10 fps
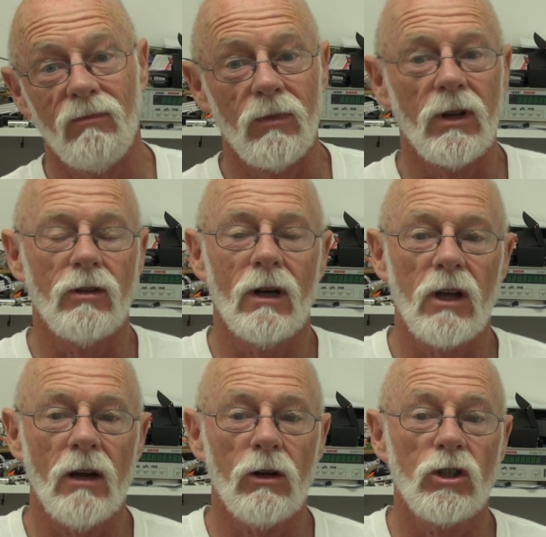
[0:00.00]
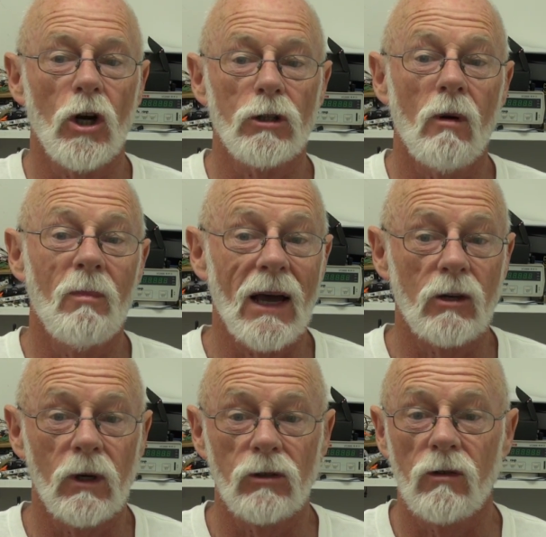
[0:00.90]
go and look at Joshua
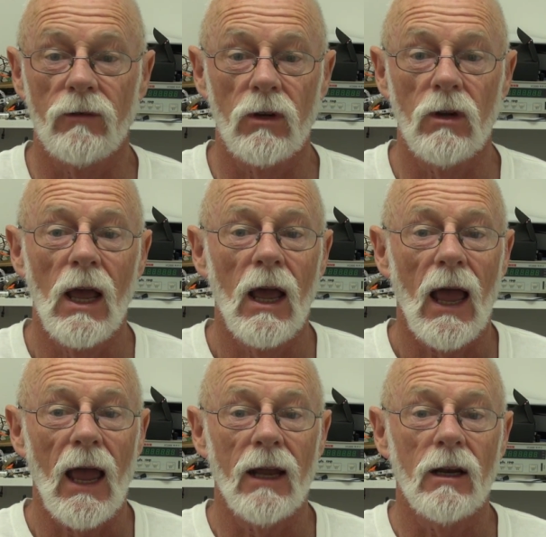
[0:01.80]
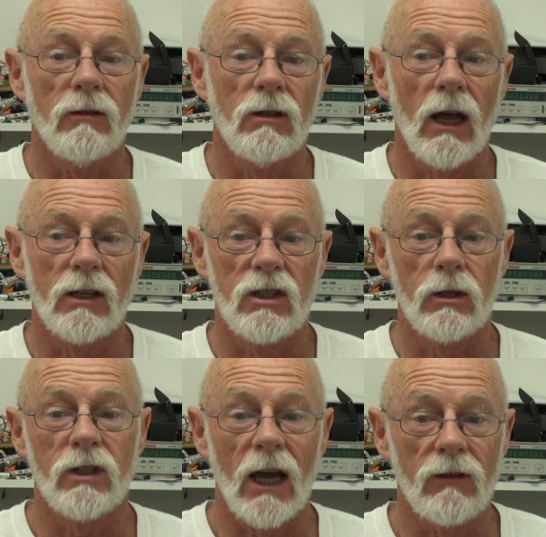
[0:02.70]
Bardwell's review, and
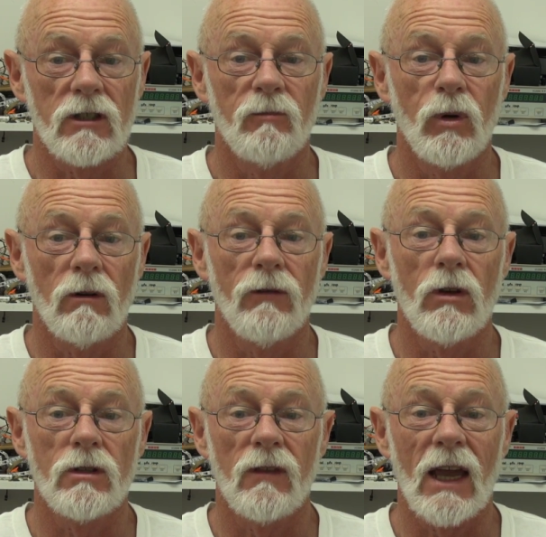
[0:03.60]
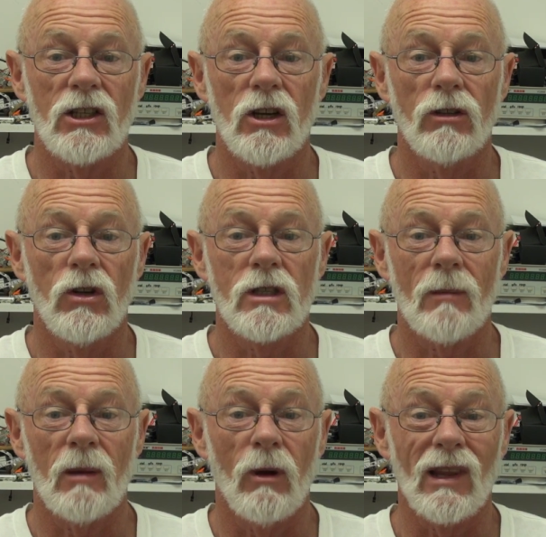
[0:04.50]
Steele Davis have put reviews of the HDO2s
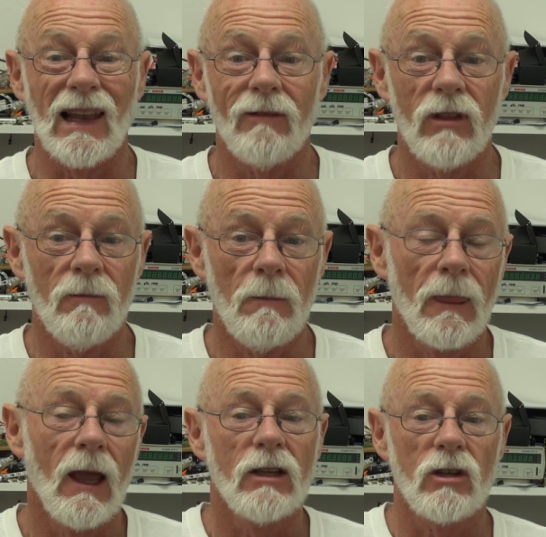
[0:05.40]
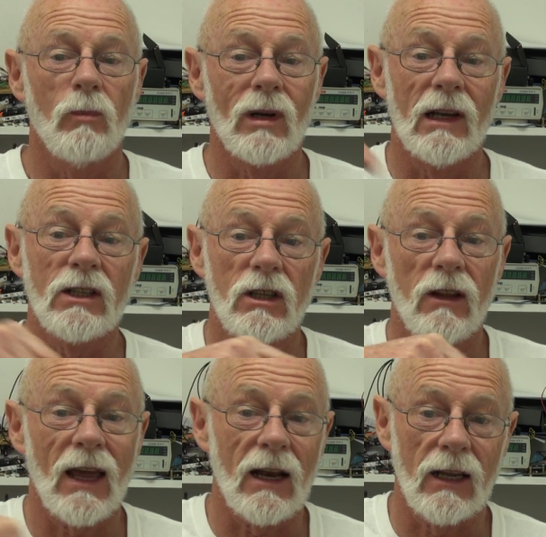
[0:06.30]
up. They both love them. So I'll put links to
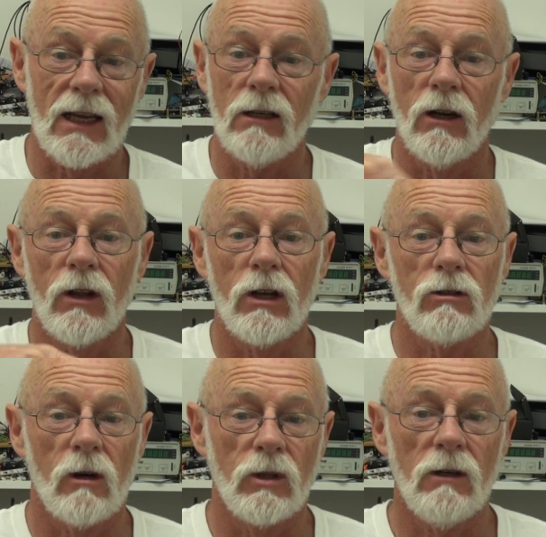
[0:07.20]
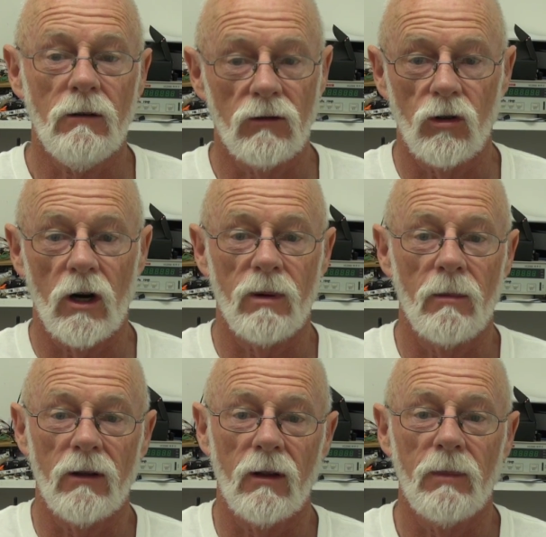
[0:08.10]
that again in the description. Try and
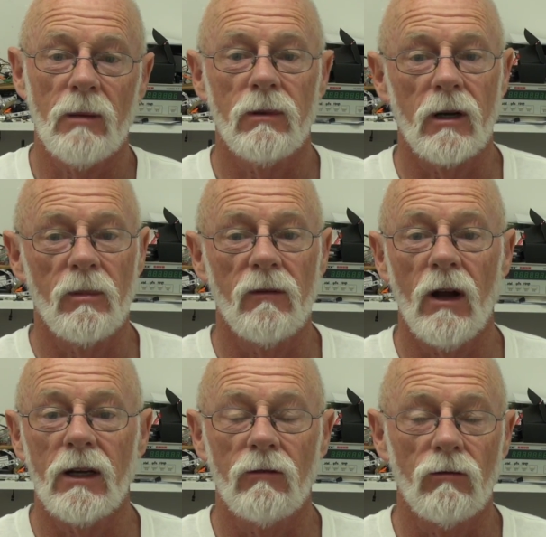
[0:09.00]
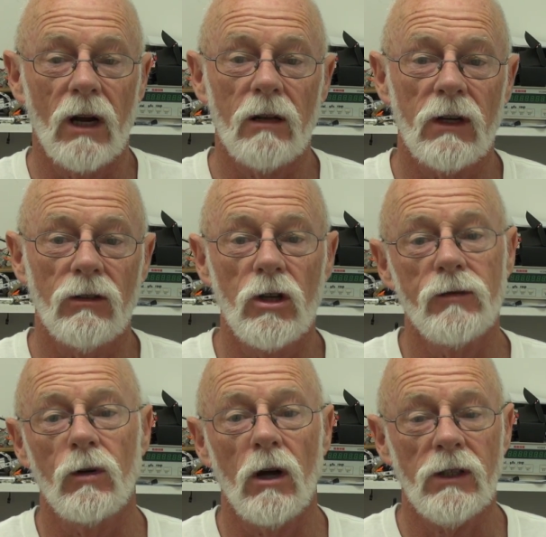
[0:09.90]
promote the people that are providing relevant and
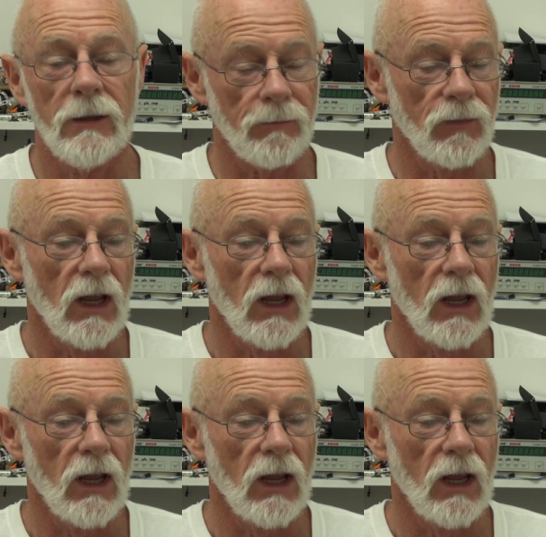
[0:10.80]
useful content.